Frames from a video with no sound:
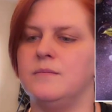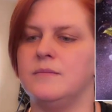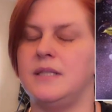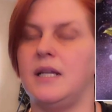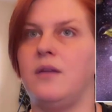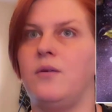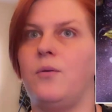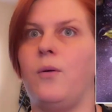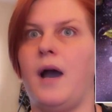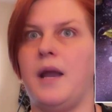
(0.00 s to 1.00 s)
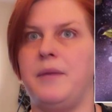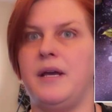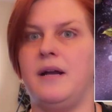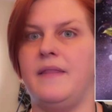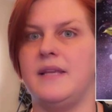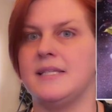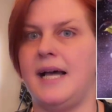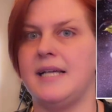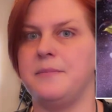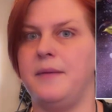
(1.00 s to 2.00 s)
Did quite a bit on this
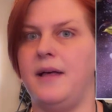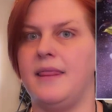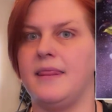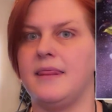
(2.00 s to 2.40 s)
last month.